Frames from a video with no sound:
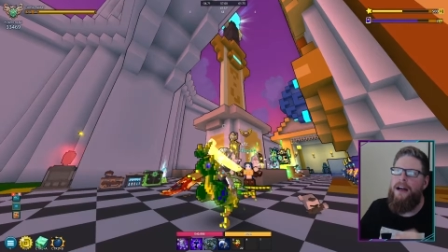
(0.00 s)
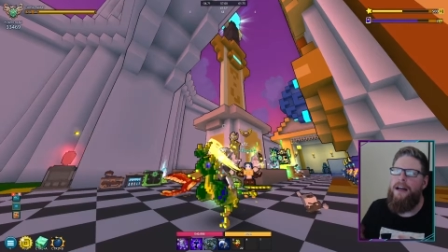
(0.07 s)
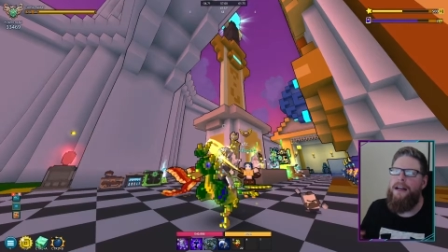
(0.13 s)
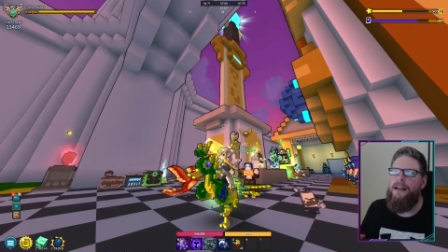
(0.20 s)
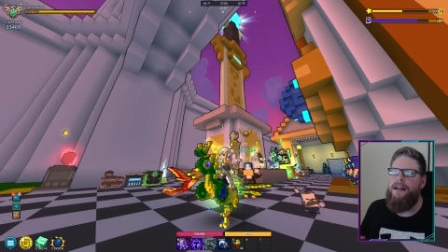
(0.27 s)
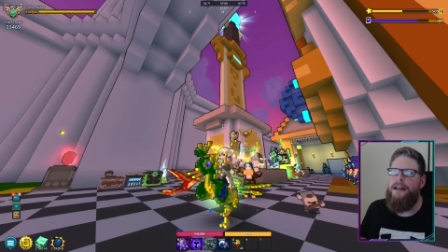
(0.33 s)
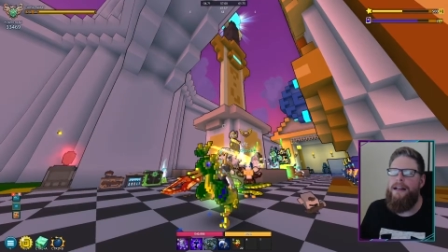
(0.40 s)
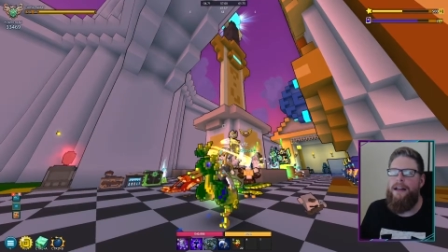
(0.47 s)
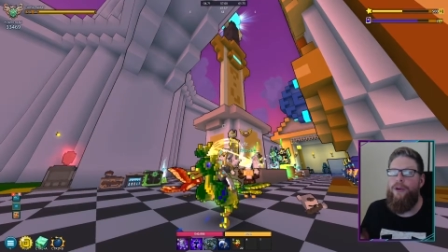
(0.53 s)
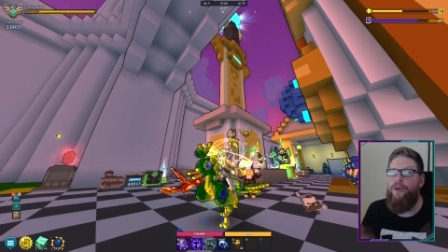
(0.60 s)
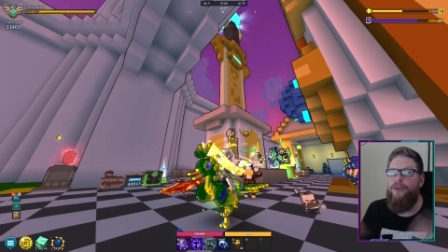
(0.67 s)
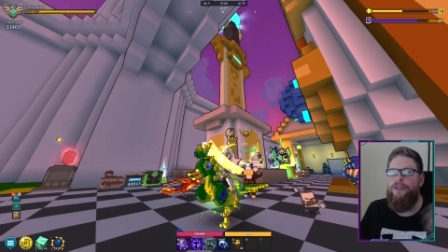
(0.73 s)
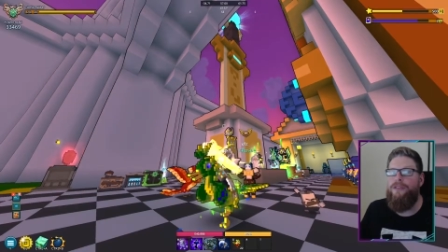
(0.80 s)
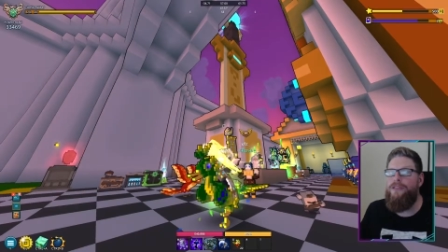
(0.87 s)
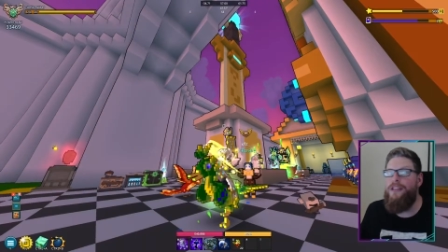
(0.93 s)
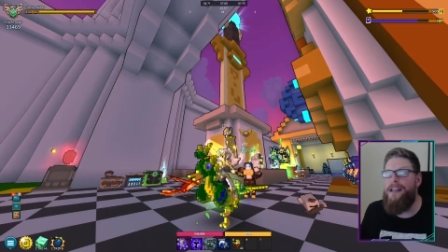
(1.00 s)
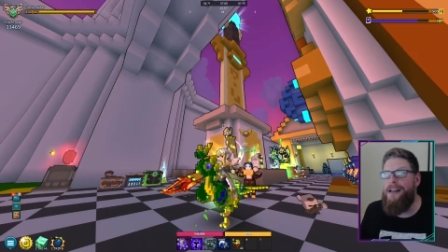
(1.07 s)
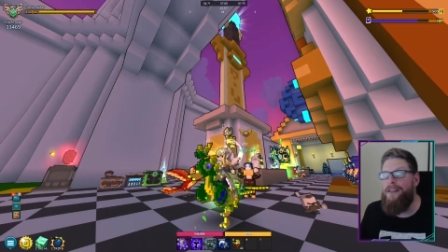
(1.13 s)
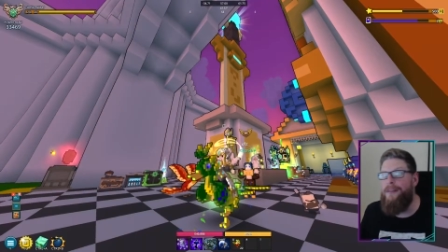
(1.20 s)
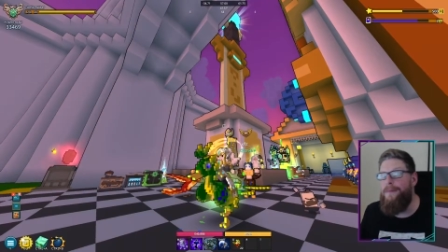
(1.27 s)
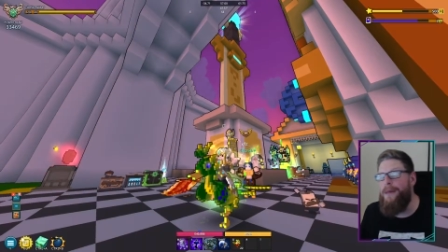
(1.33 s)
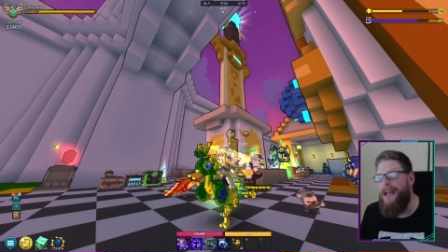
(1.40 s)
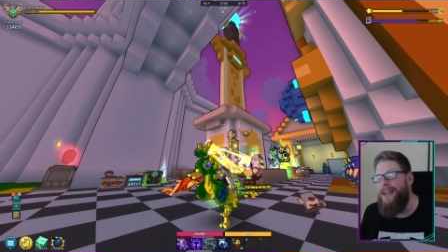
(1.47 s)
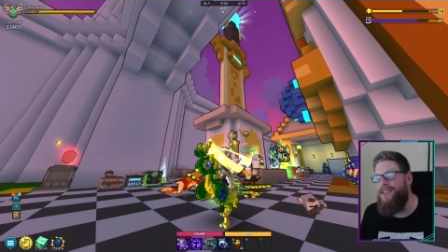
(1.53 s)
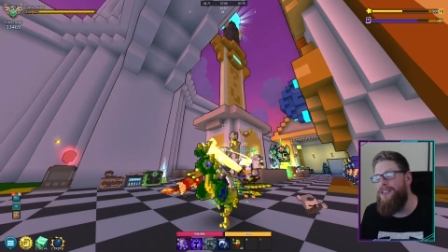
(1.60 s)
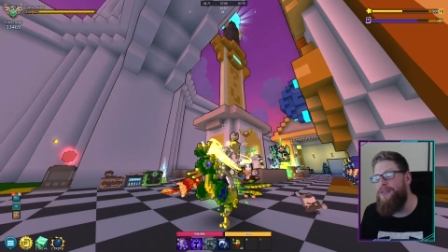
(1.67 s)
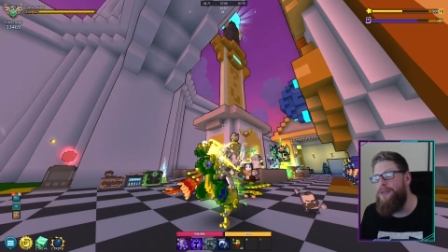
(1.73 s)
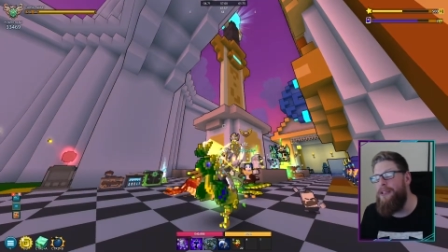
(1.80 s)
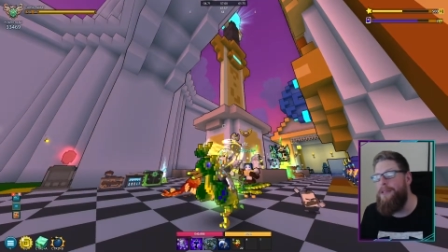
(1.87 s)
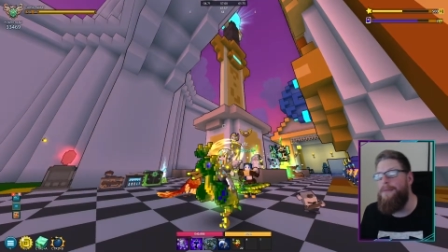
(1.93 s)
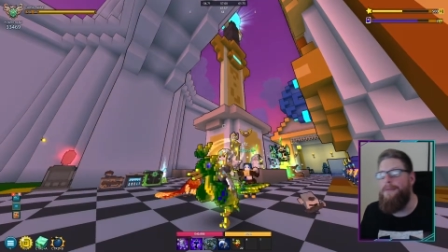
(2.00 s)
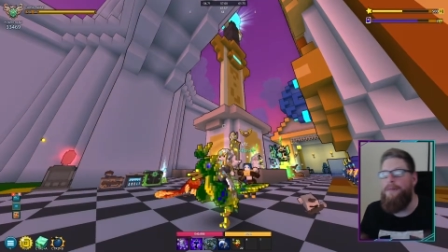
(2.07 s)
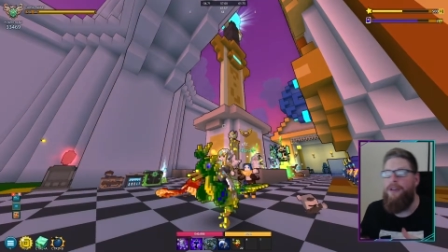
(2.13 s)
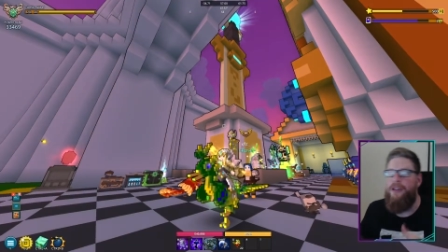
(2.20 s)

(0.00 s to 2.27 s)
or check out the past stream.